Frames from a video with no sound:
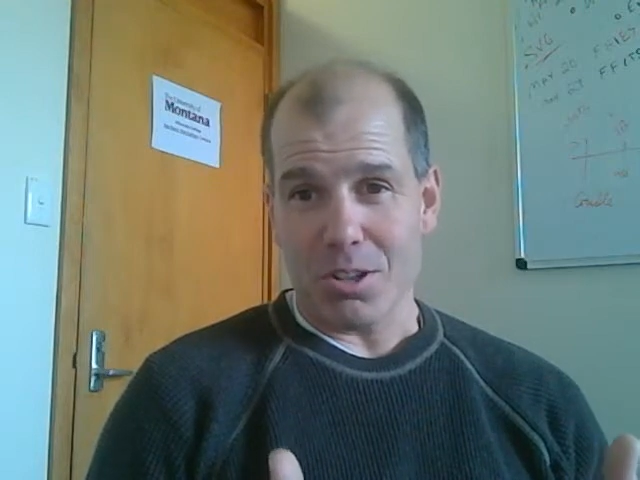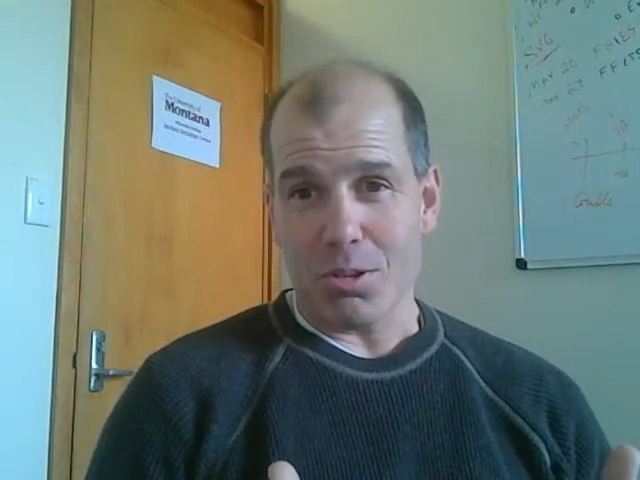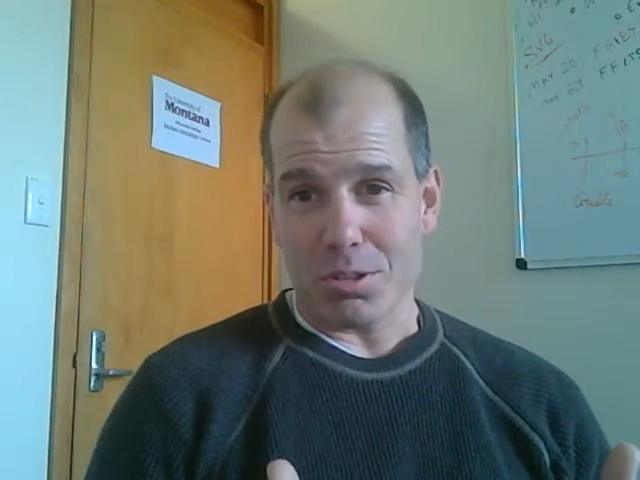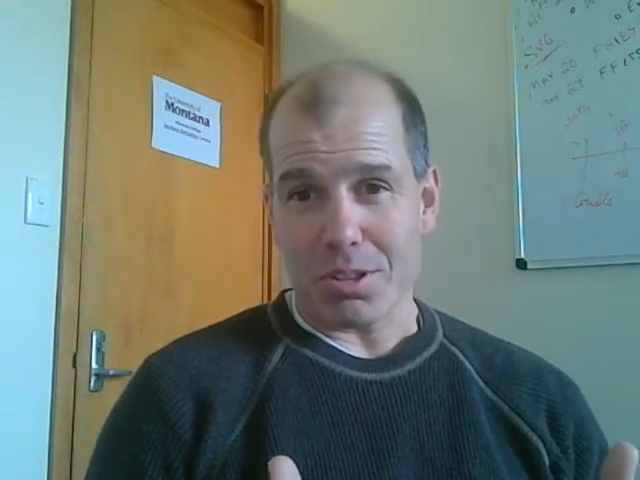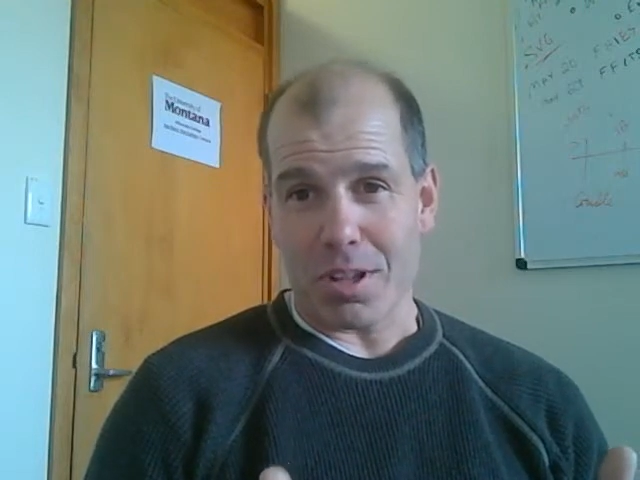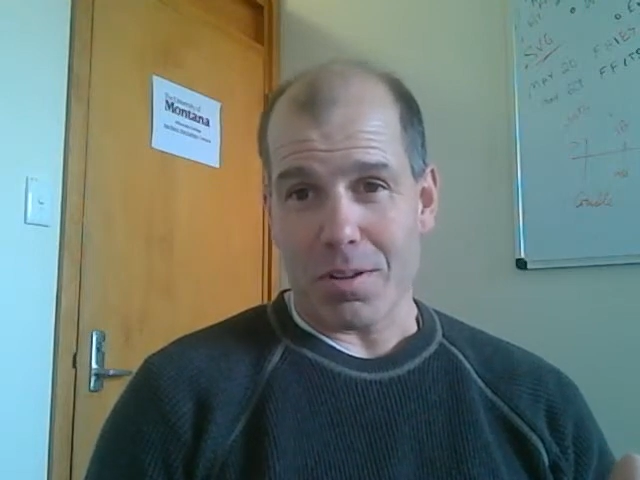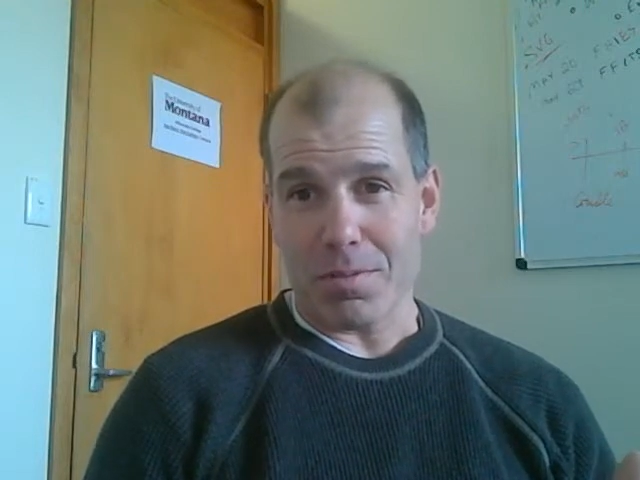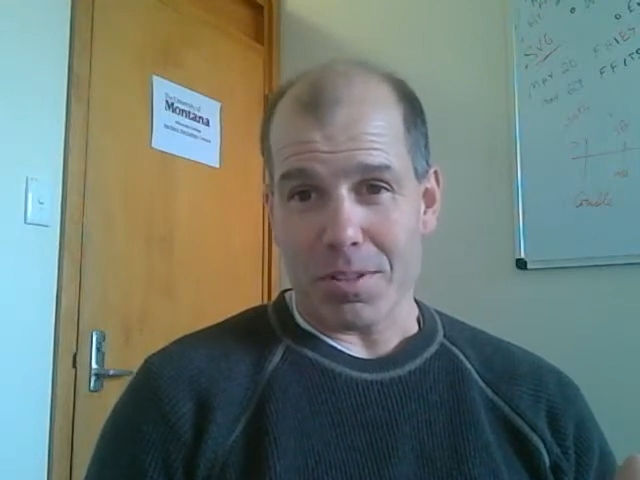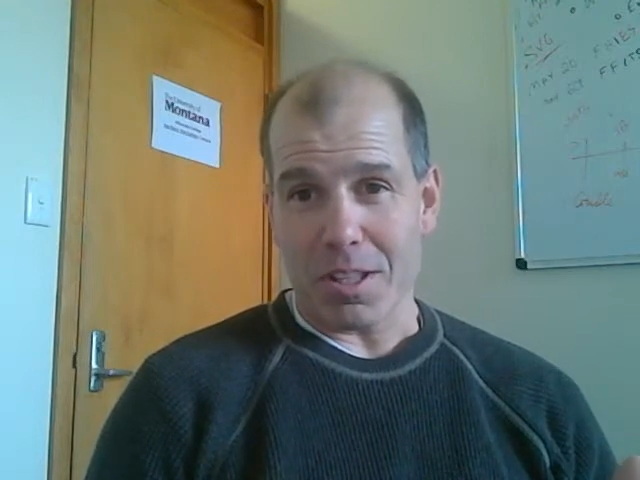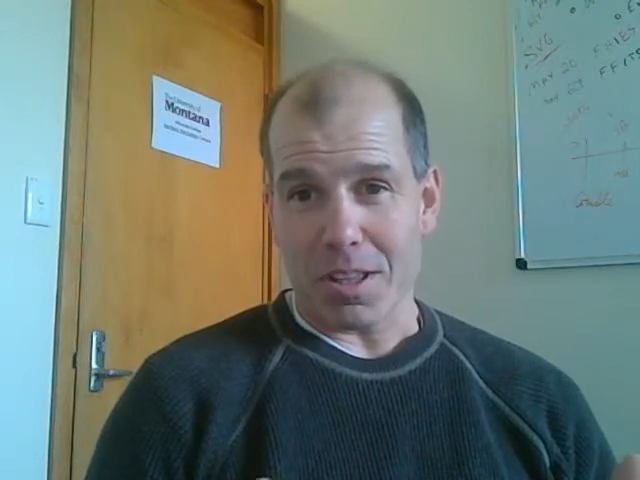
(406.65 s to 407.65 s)
use
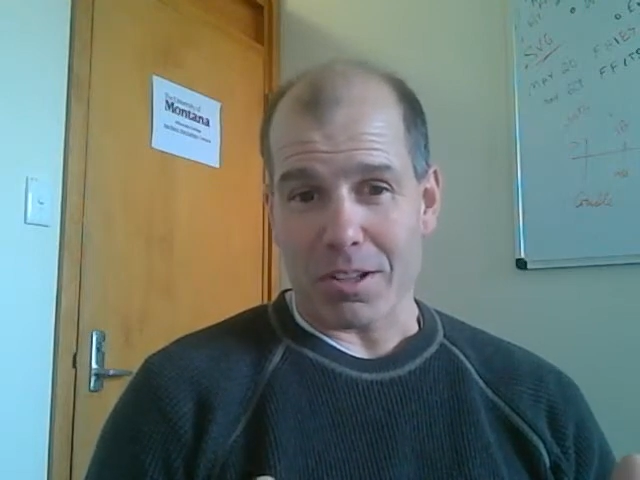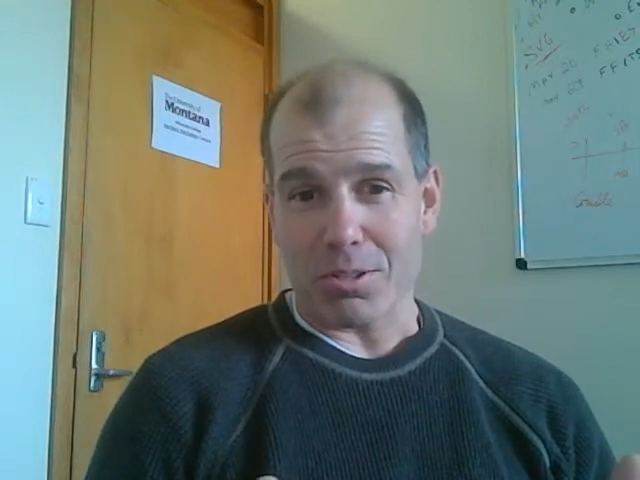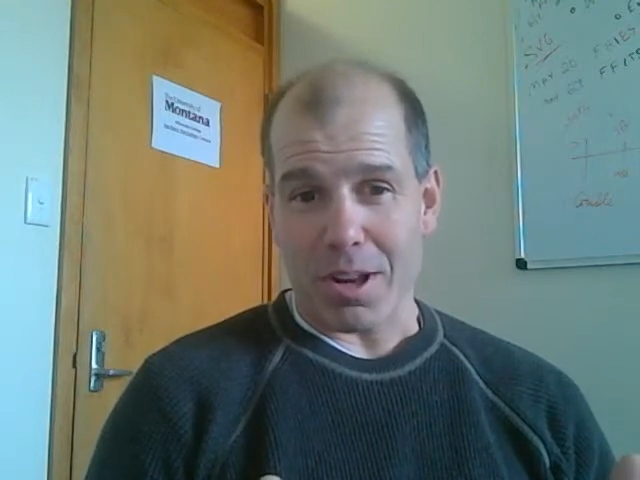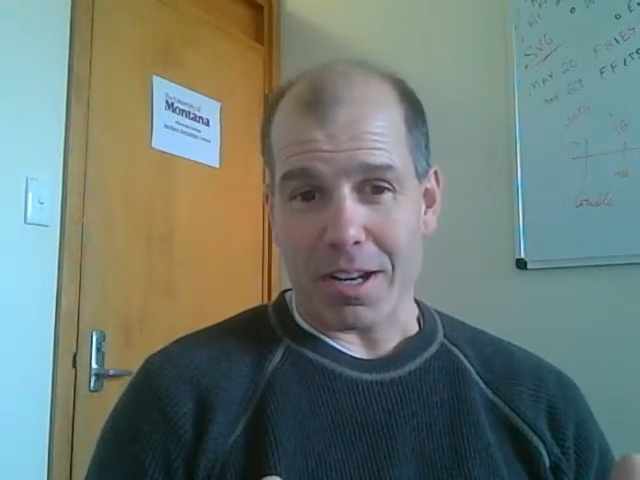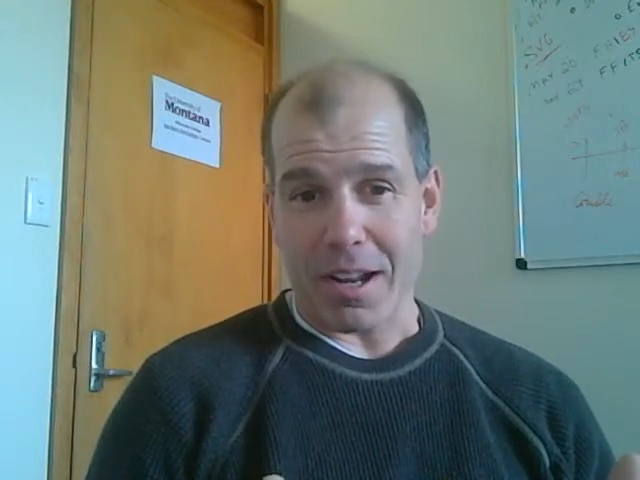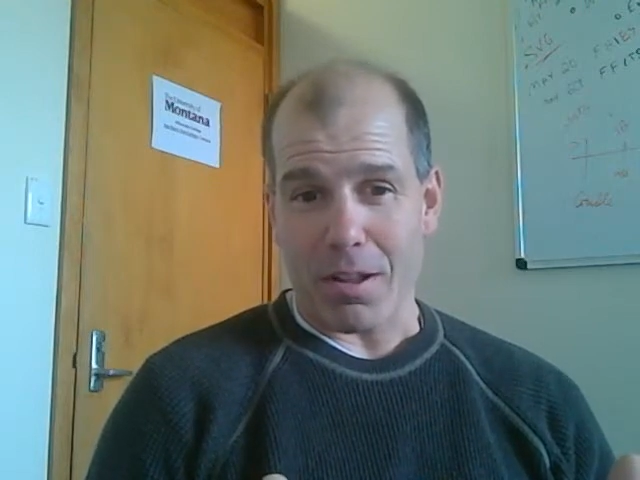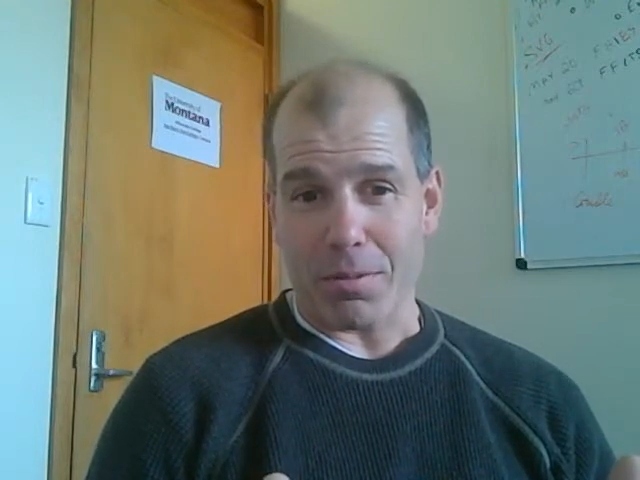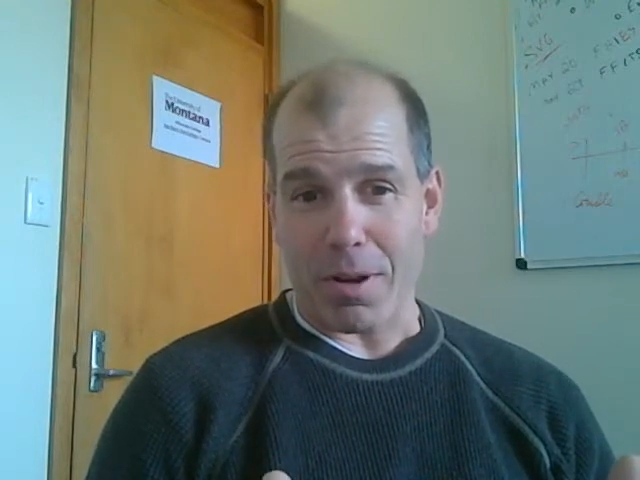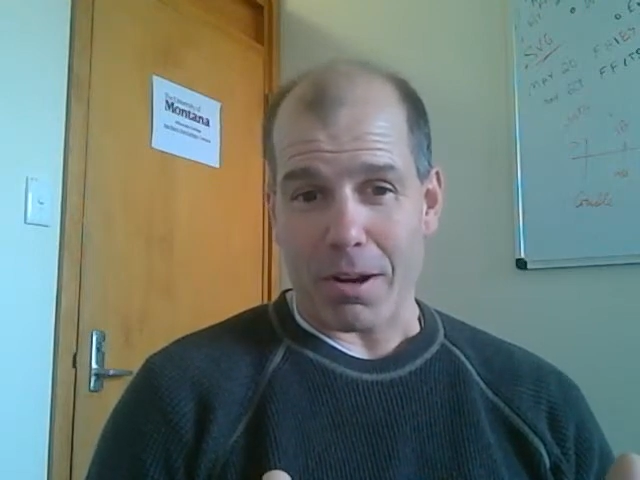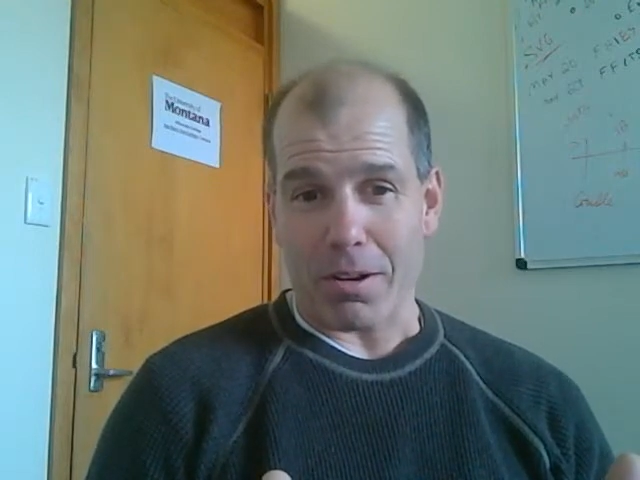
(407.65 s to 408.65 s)
of the electronic
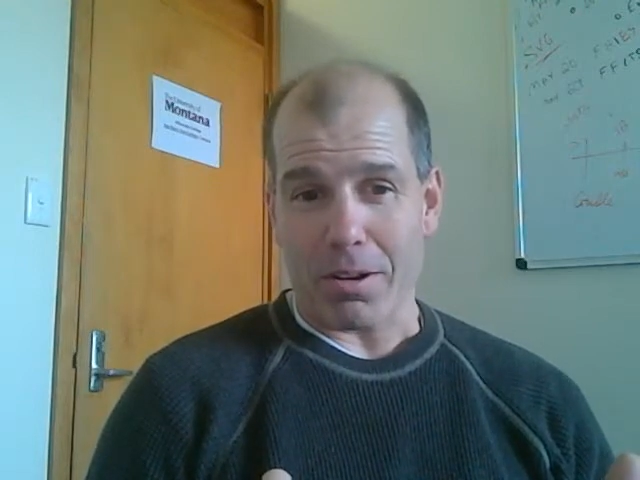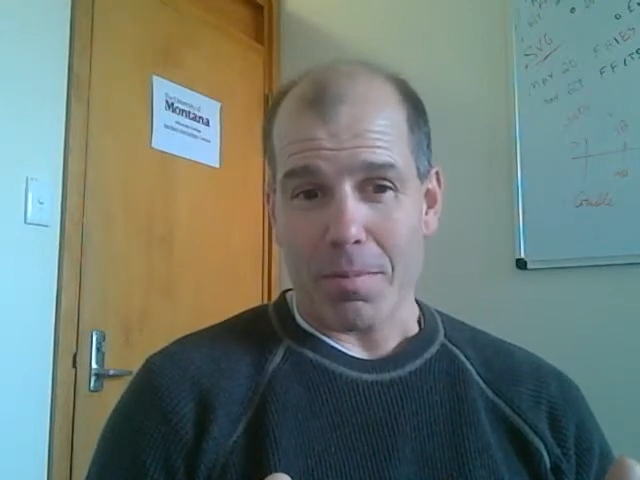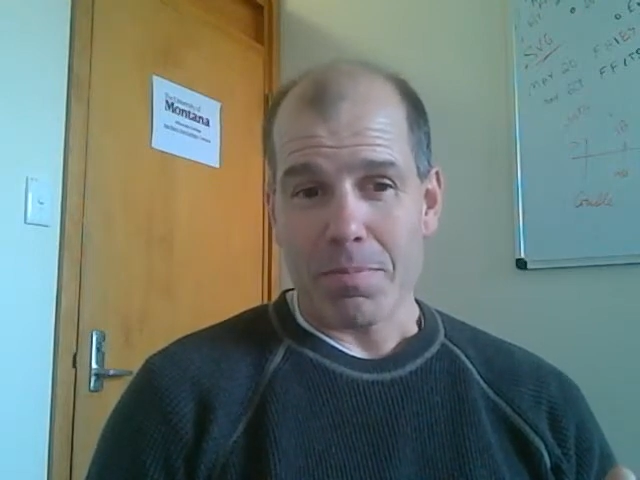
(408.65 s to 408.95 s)
health record.